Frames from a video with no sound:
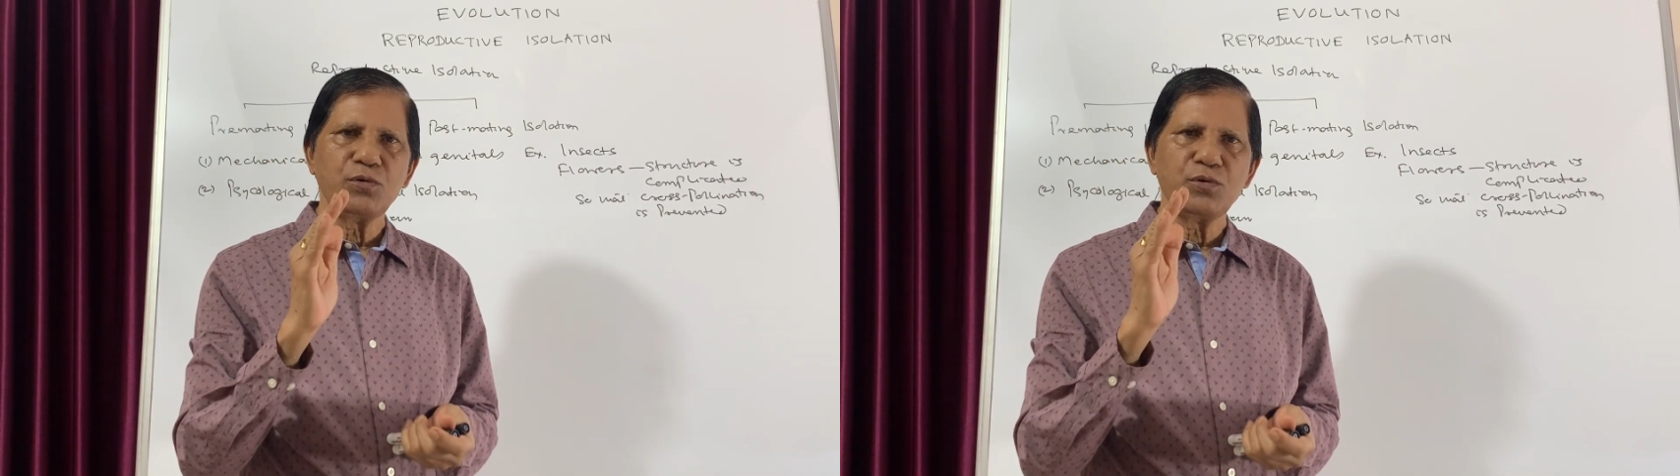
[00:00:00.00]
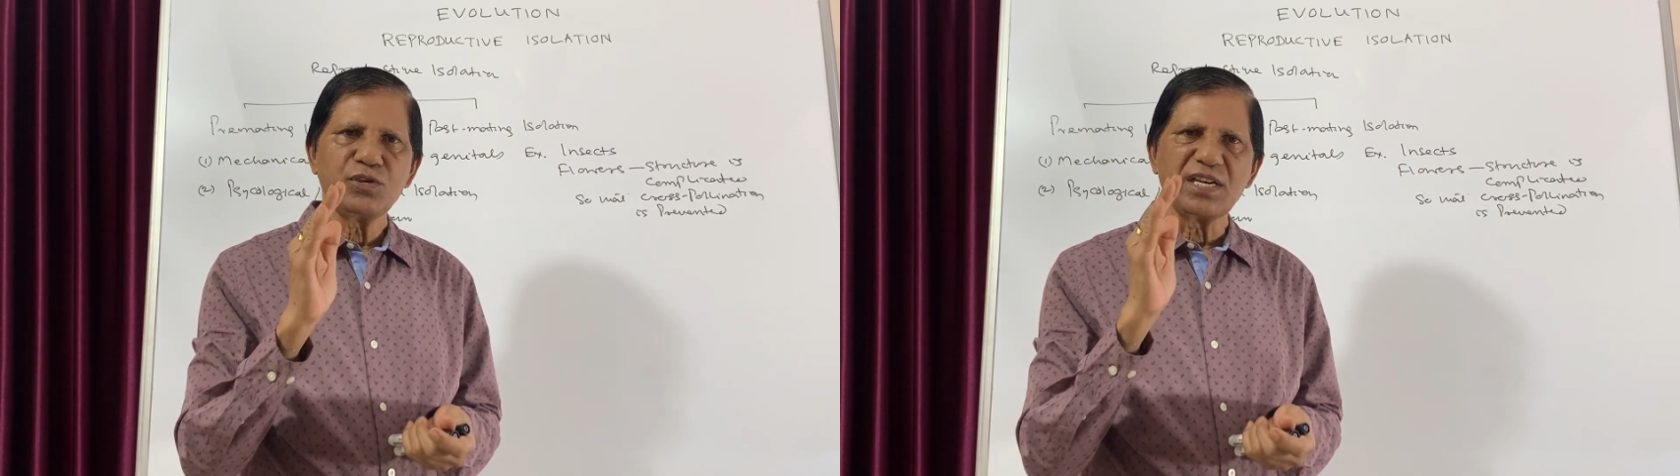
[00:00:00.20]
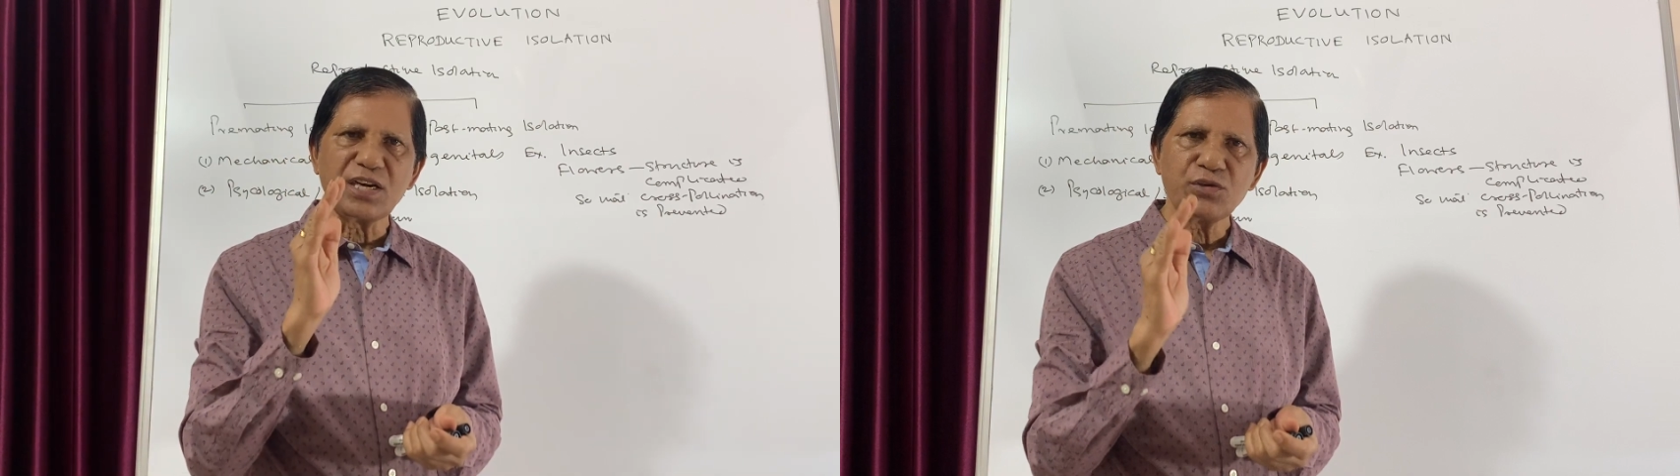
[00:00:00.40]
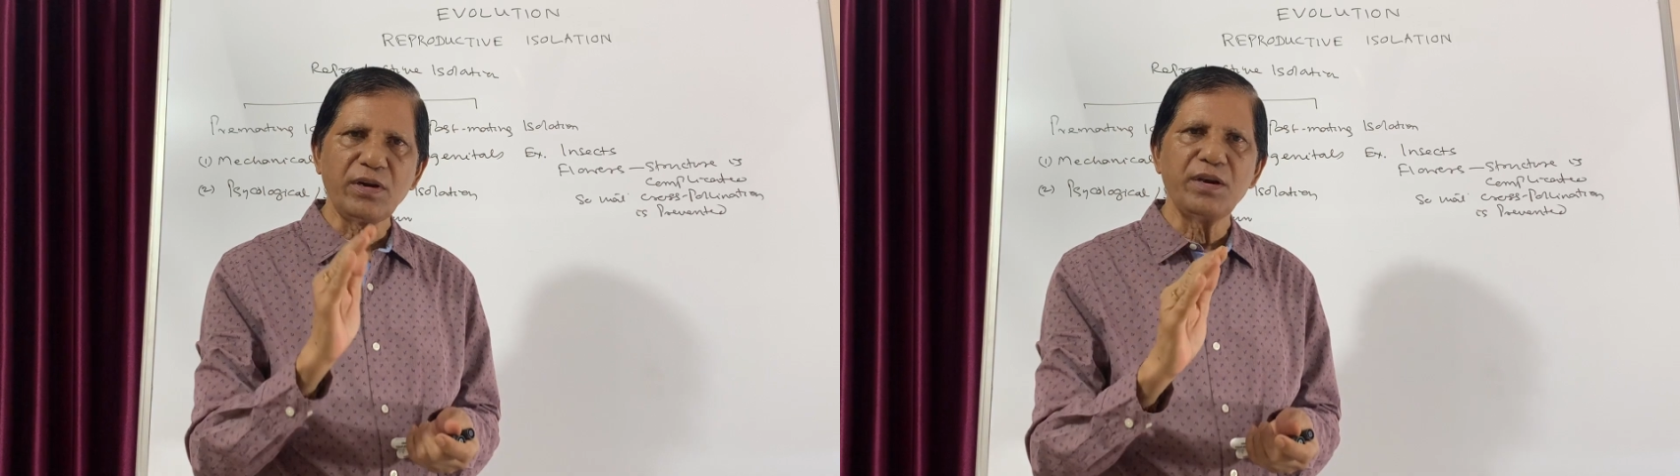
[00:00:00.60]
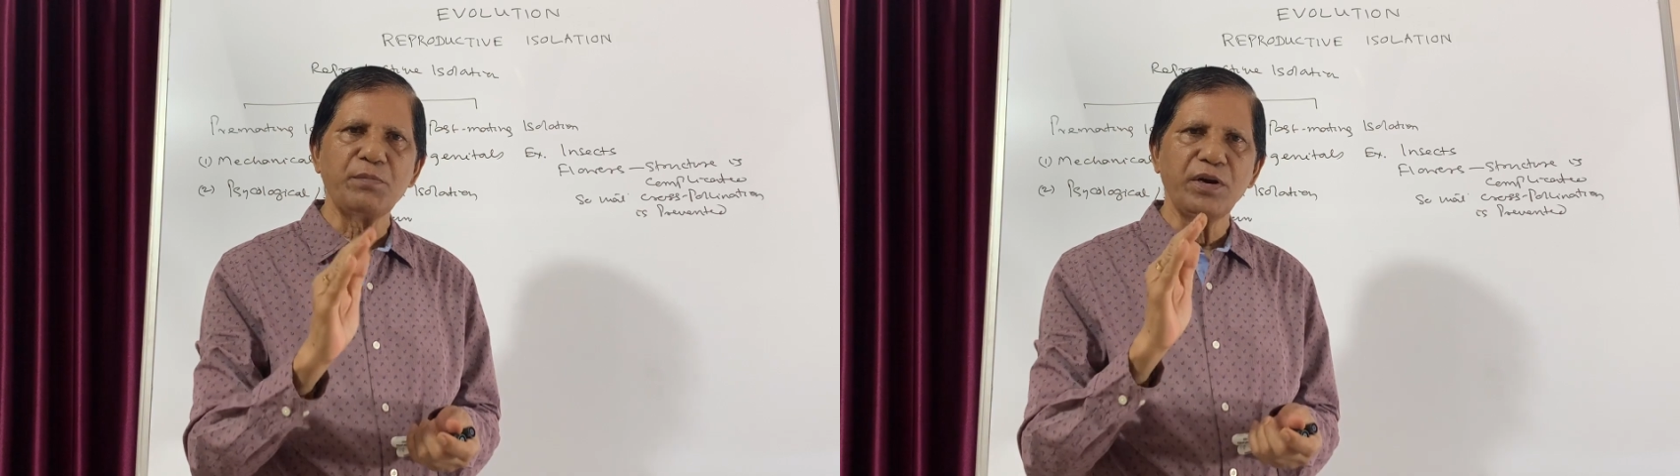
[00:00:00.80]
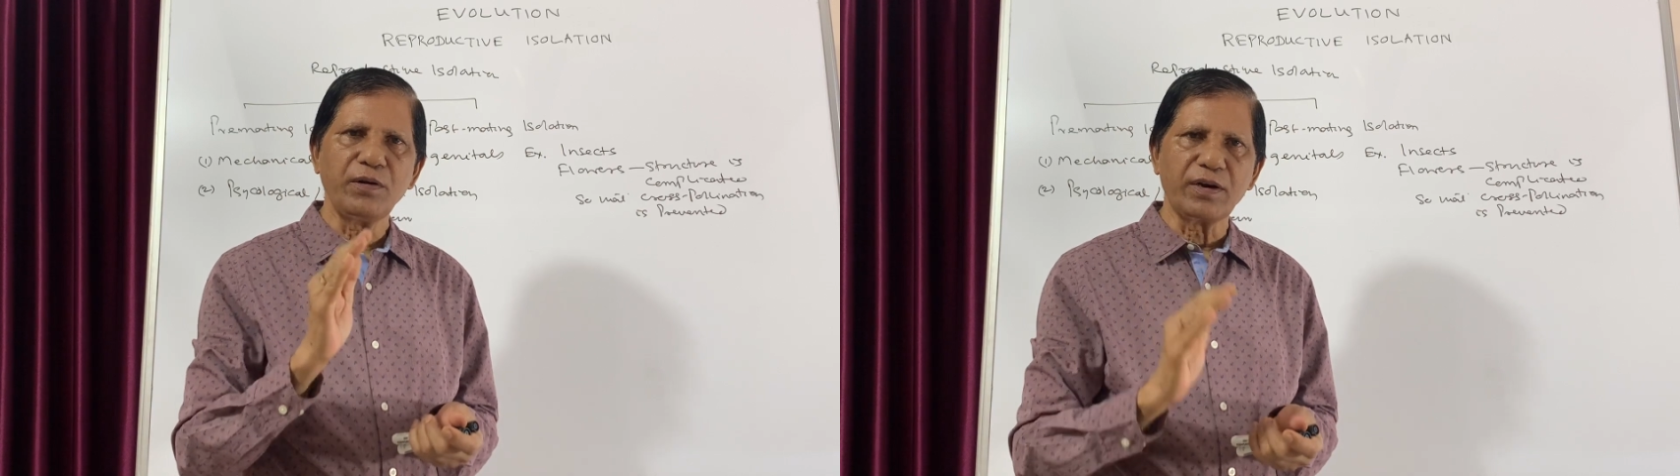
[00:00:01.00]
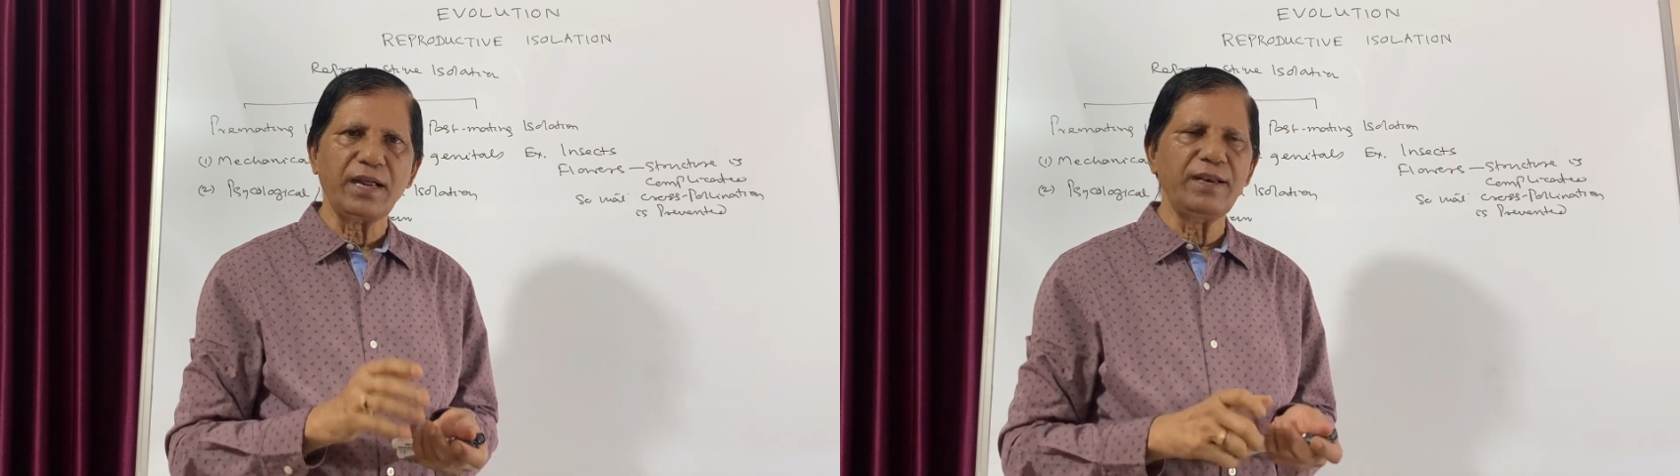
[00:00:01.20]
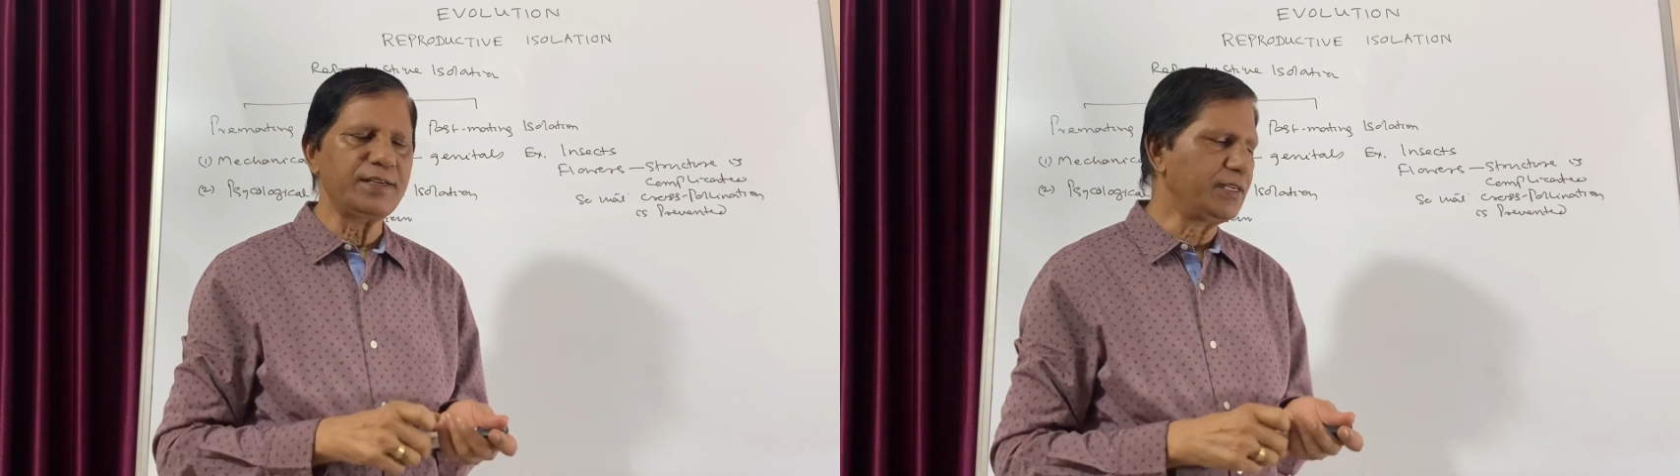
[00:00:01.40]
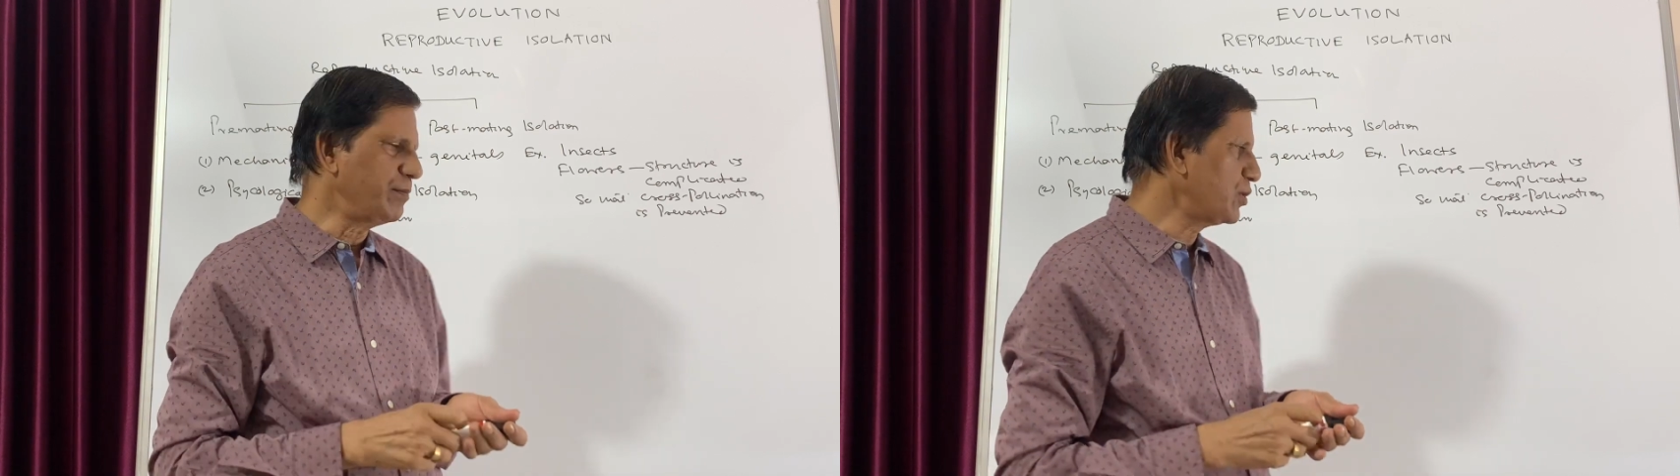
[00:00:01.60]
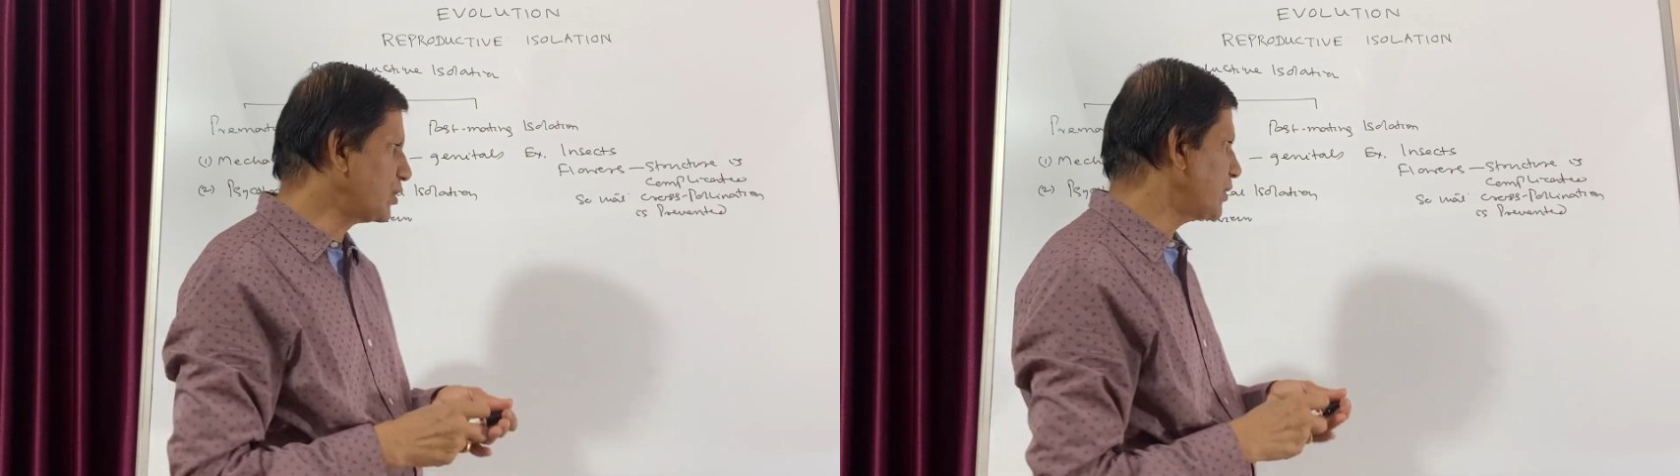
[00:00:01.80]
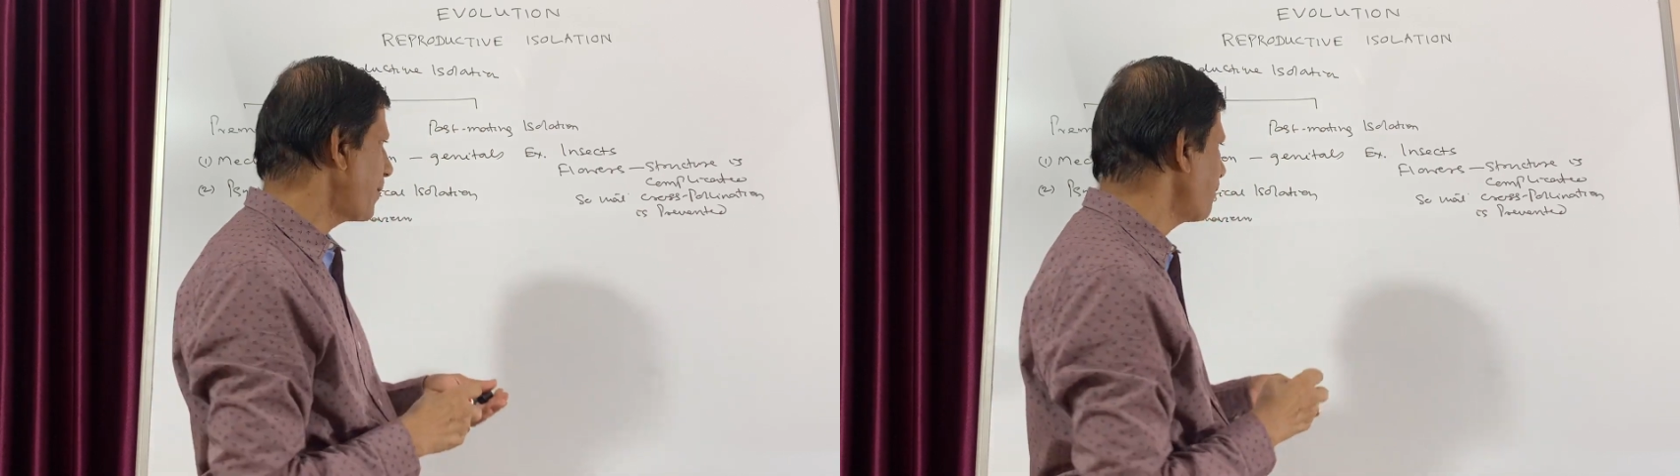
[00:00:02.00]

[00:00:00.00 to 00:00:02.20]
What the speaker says: sexual reproducing organisms,